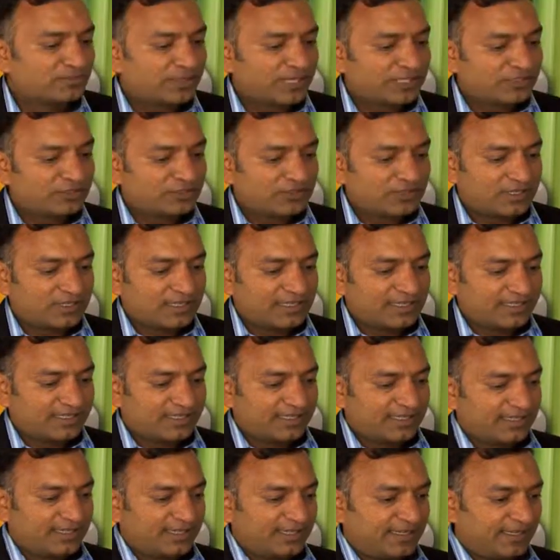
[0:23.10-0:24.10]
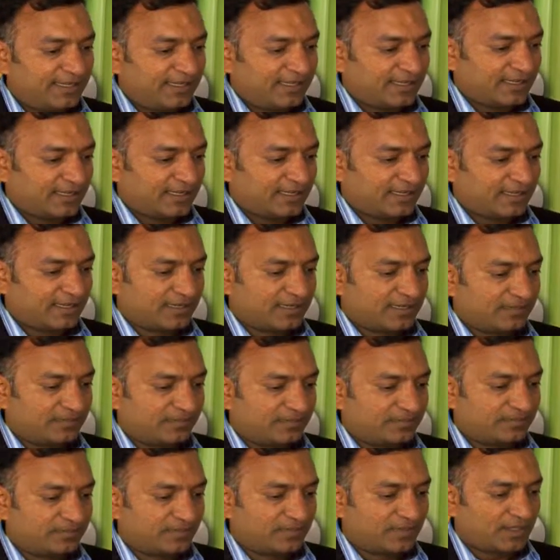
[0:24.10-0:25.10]
Panzura is a,
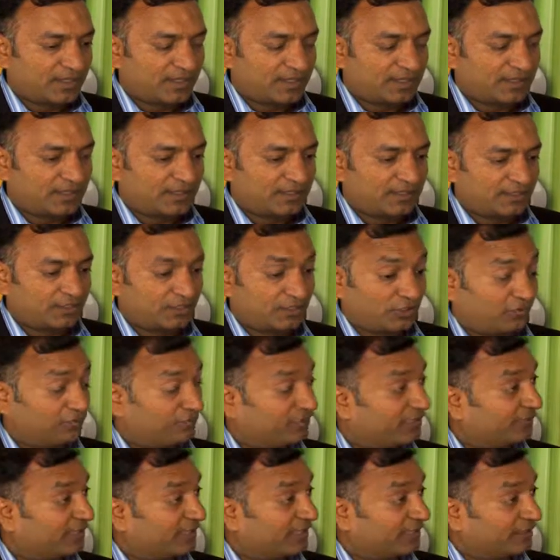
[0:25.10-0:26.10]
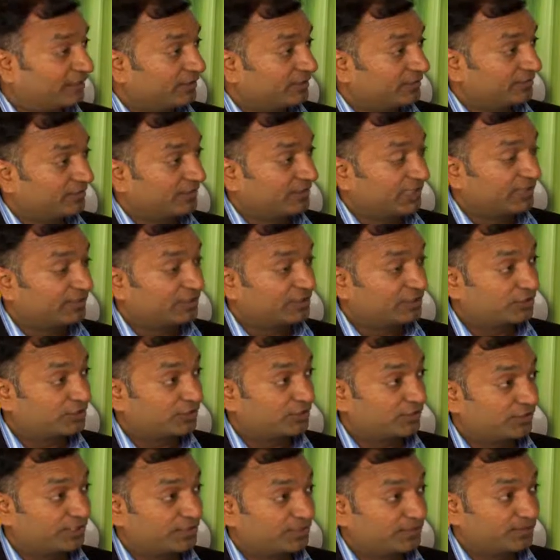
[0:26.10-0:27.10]
um, a software vendor in the
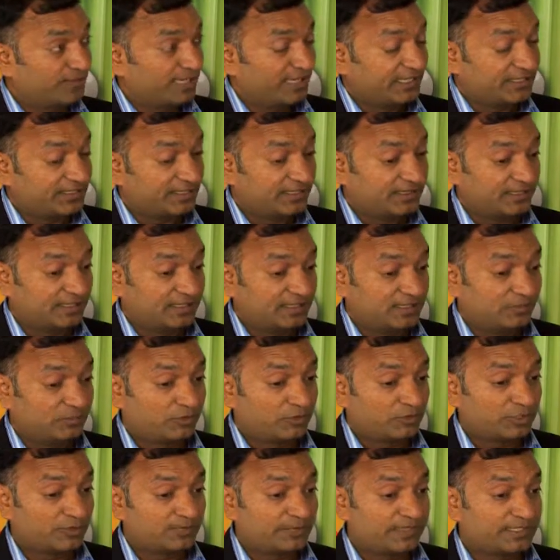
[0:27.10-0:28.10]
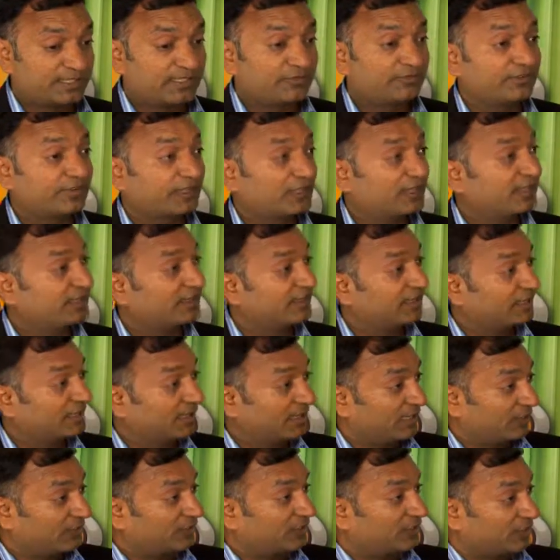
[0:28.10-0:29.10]
storage space, uh, more specifically in the
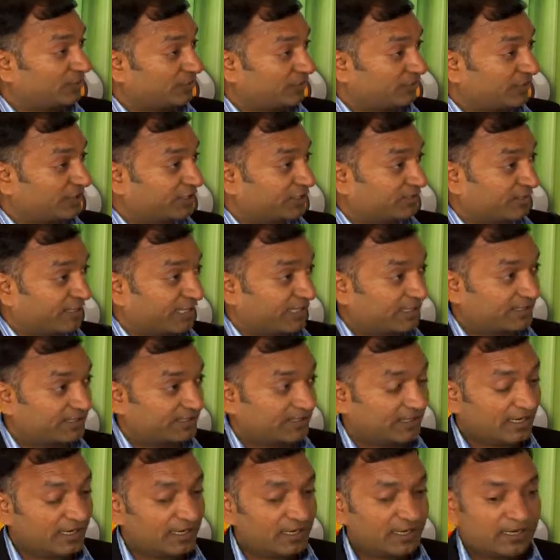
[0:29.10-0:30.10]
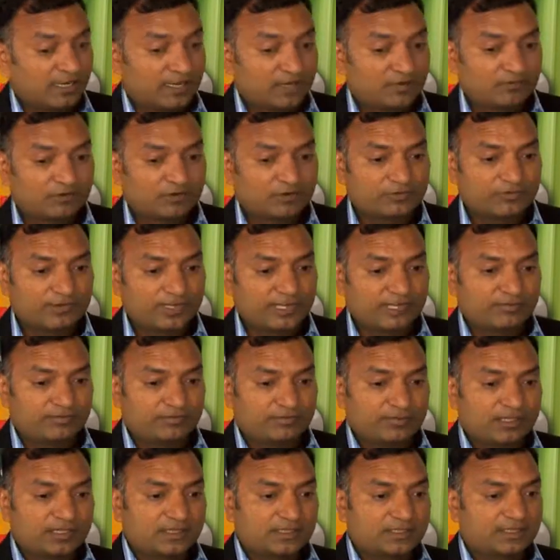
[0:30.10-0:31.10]
cloud storage space. What we
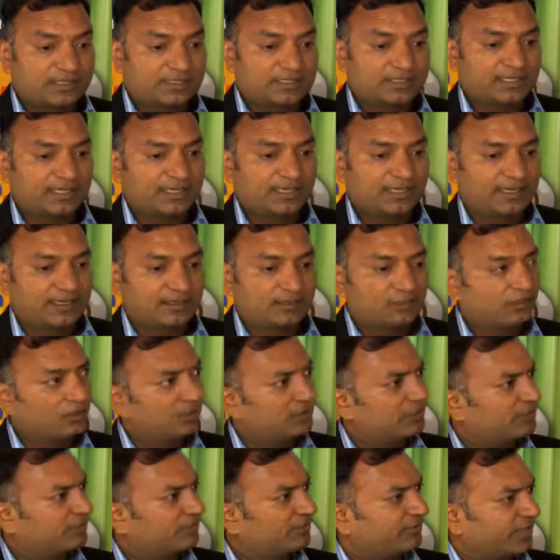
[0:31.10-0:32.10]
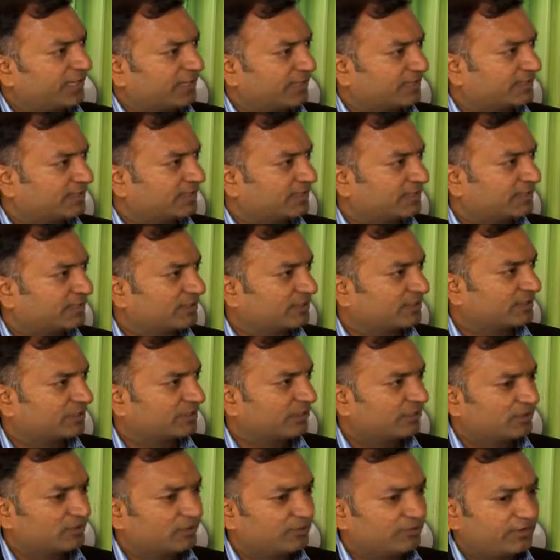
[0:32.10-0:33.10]
have built is a global file system, a
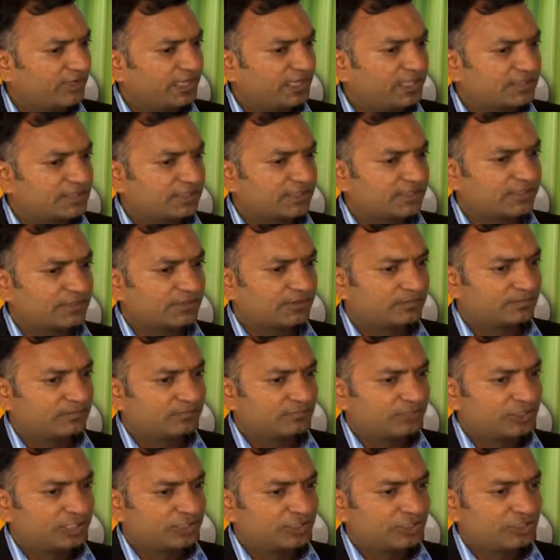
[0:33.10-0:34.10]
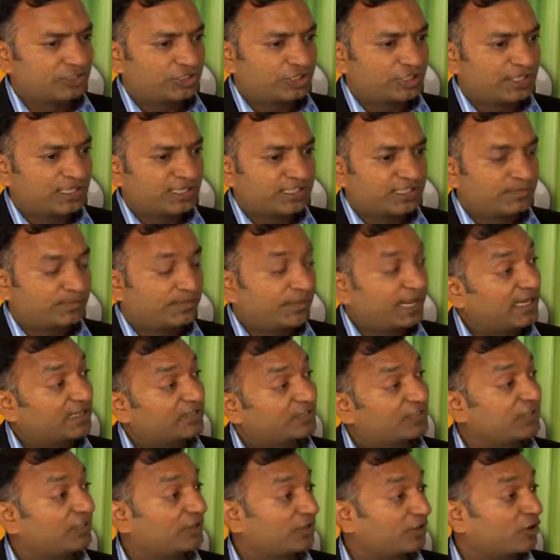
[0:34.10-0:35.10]
global file system which uh,
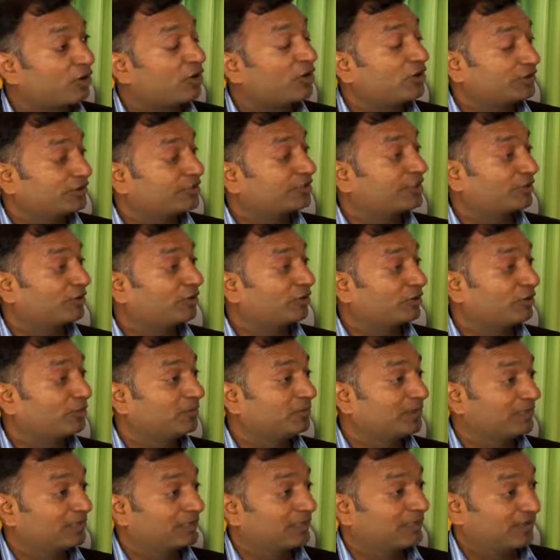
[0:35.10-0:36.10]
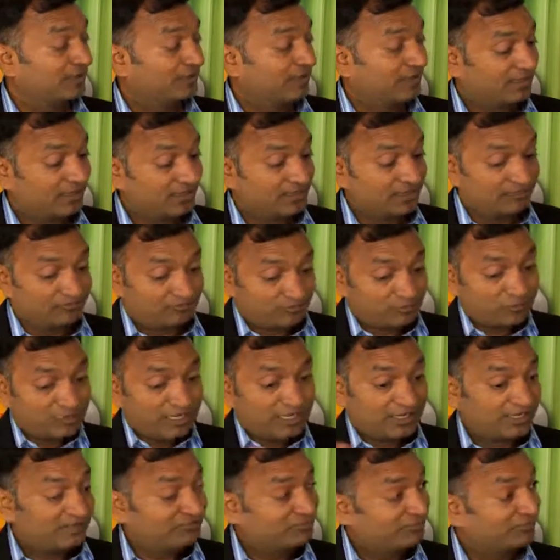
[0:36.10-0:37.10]
spans across the global um,
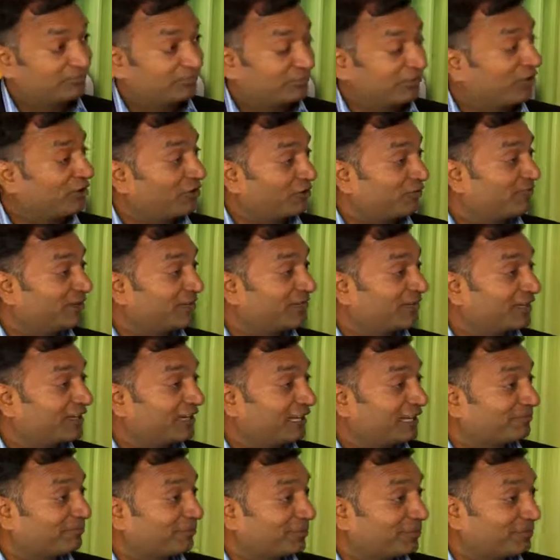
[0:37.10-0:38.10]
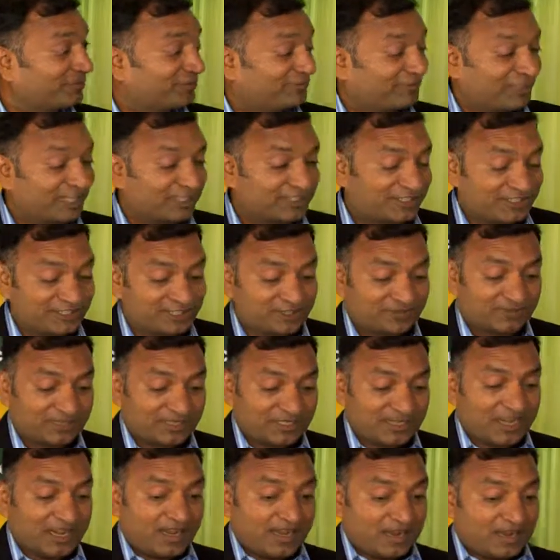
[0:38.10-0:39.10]
really. A lot of people claim global file system,
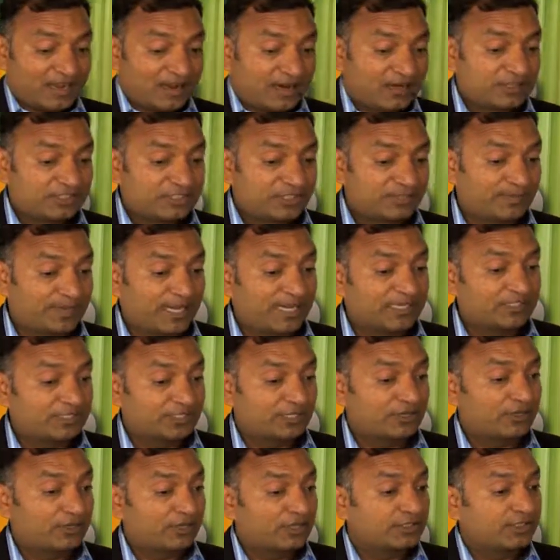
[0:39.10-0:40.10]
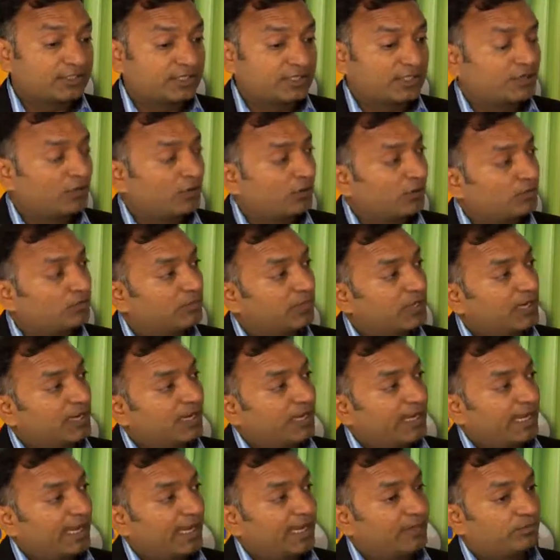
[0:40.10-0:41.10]
but ours spans across the globe
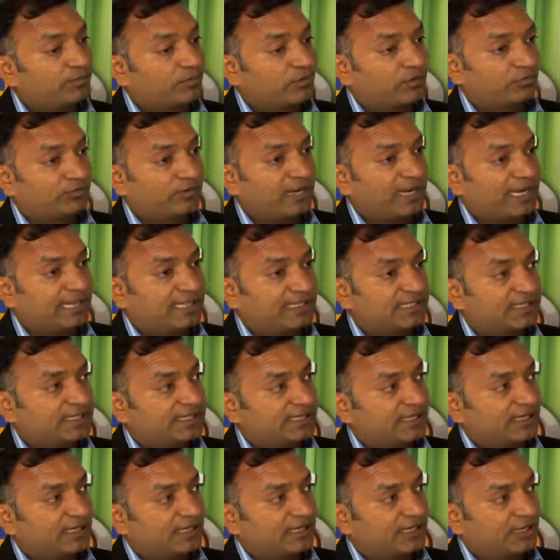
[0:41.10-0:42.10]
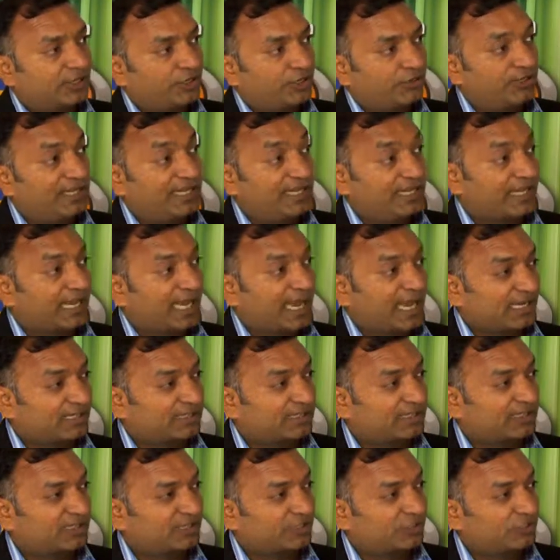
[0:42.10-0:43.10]
and provides uh, unique
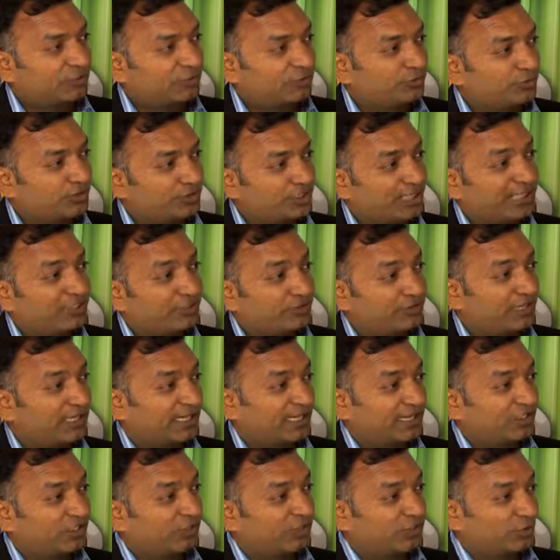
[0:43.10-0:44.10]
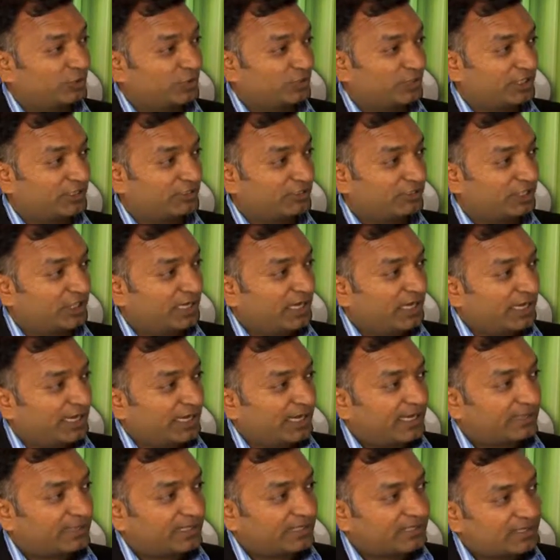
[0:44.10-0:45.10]
access to centralized storage.
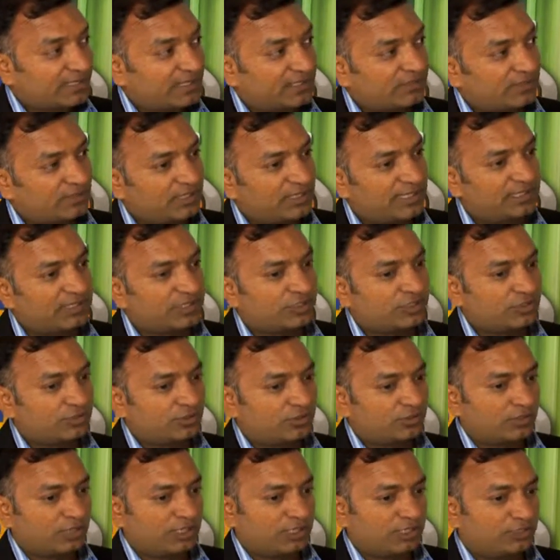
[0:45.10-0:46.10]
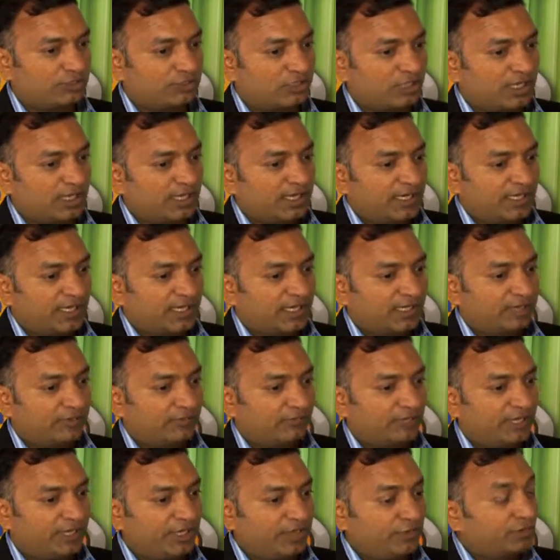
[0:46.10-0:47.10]
And that centralized storage, uh,
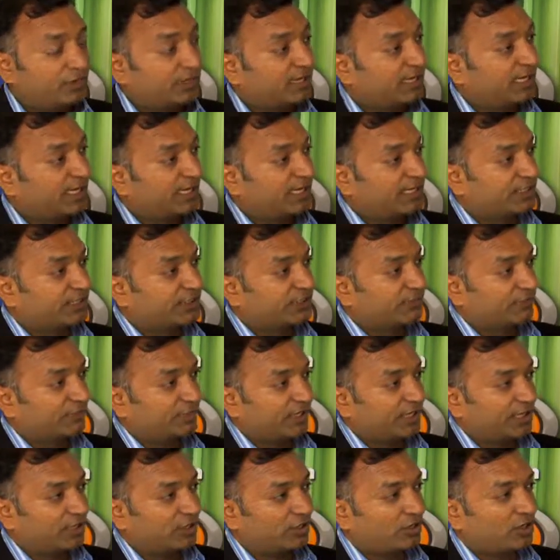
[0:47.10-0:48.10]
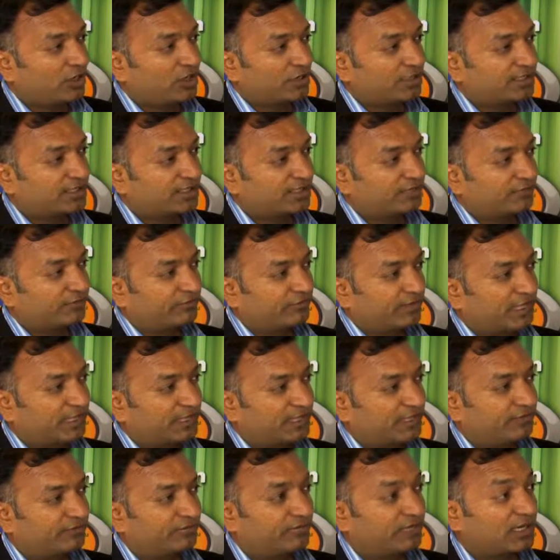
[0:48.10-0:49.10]
we utilize very
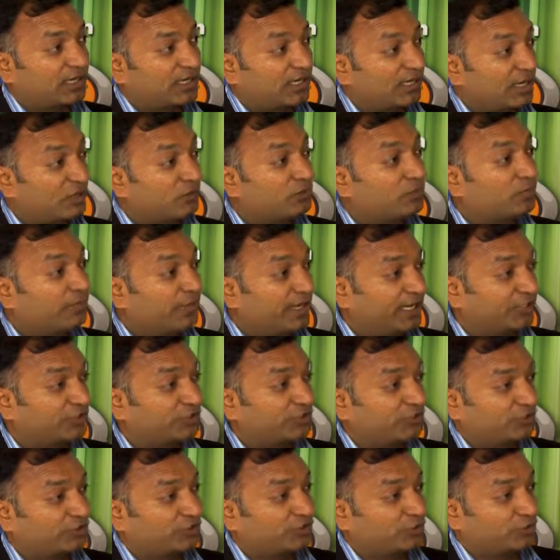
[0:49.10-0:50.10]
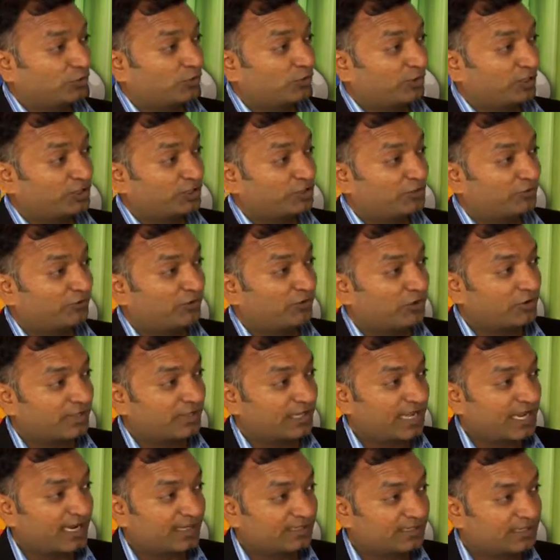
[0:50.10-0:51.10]
cost-effective cloud-based storage for
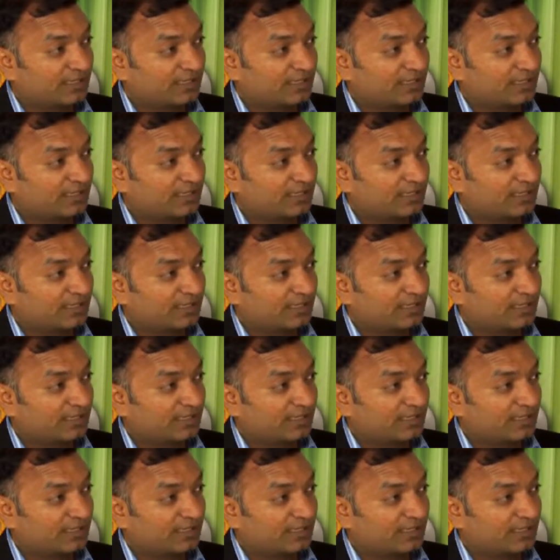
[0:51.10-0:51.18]
that.